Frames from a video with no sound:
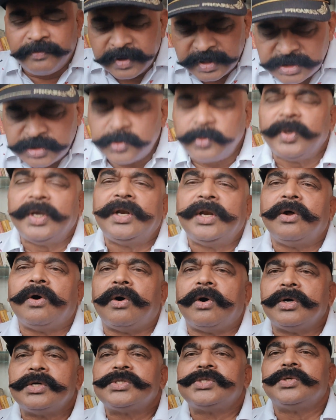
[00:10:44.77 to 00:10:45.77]
which will
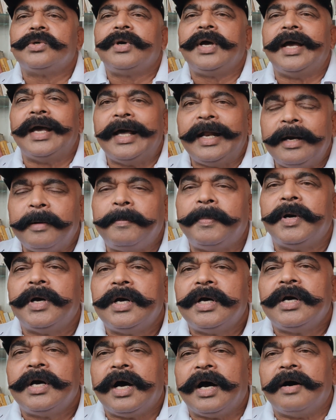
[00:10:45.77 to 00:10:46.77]
also help
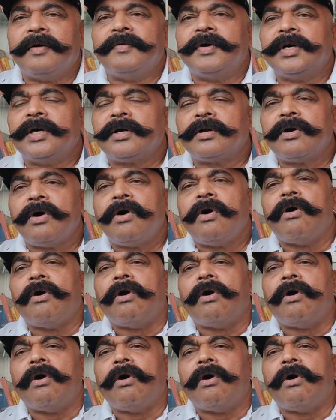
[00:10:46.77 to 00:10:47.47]
our